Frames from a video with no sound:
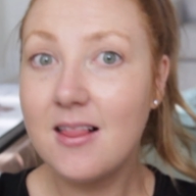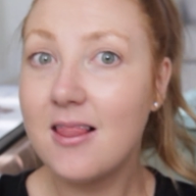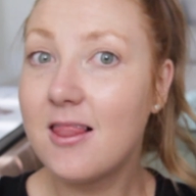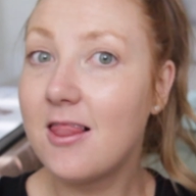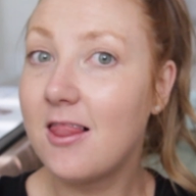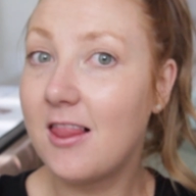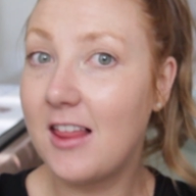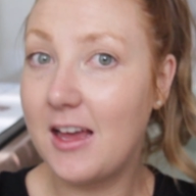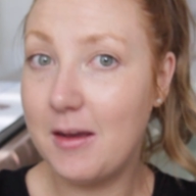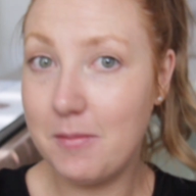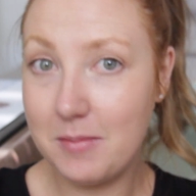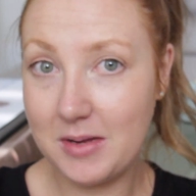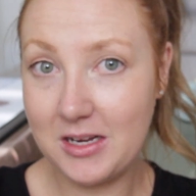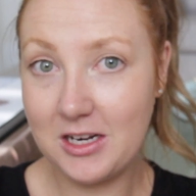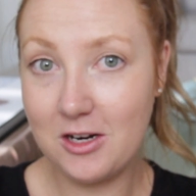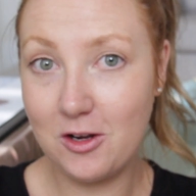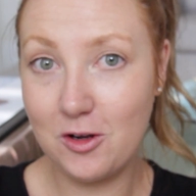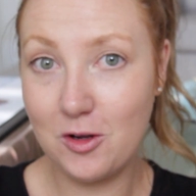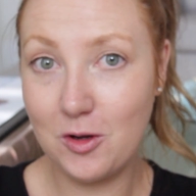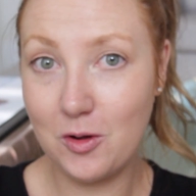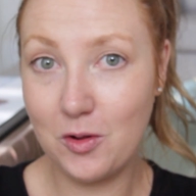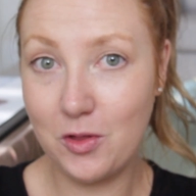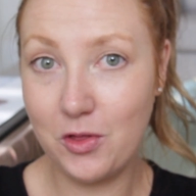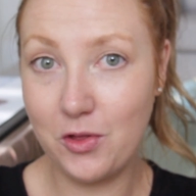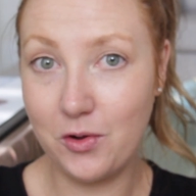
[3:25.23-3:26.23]
Let me know
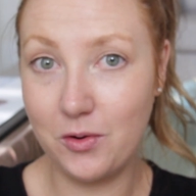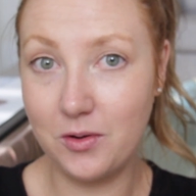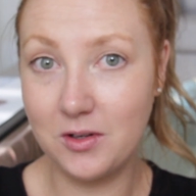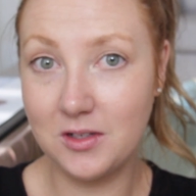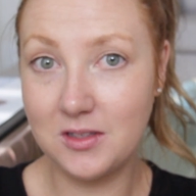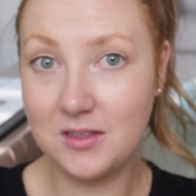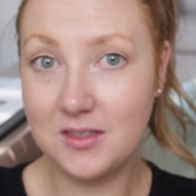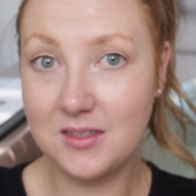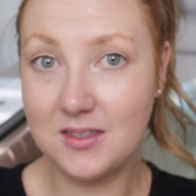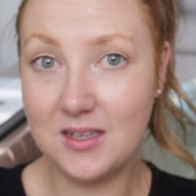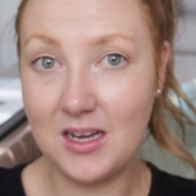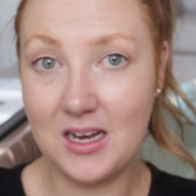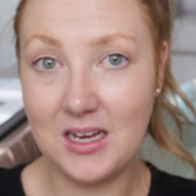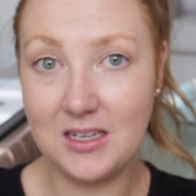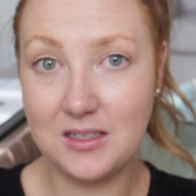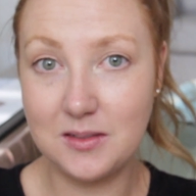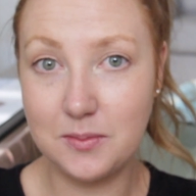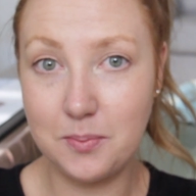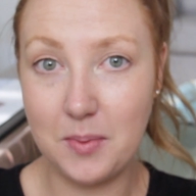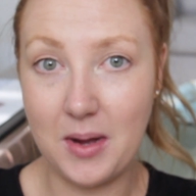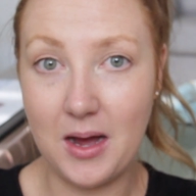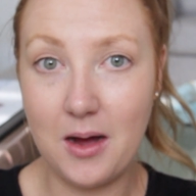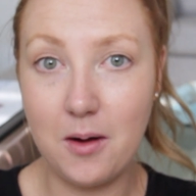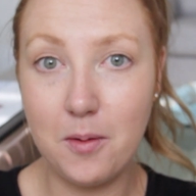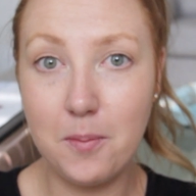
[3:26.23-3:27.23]
your thoughts
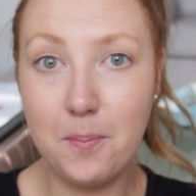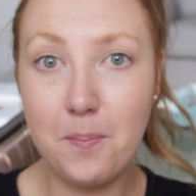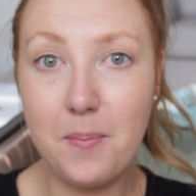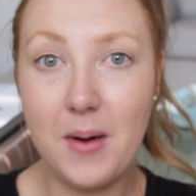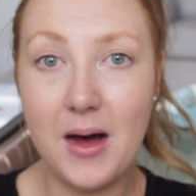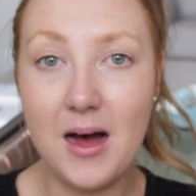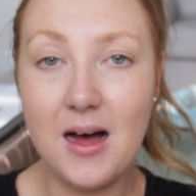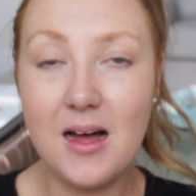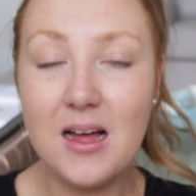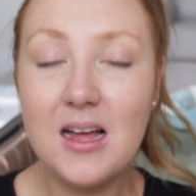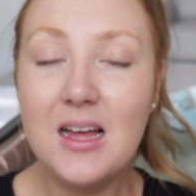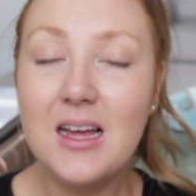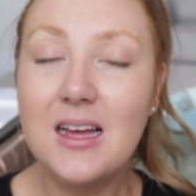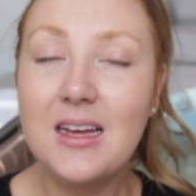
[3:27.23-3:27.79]
as well. But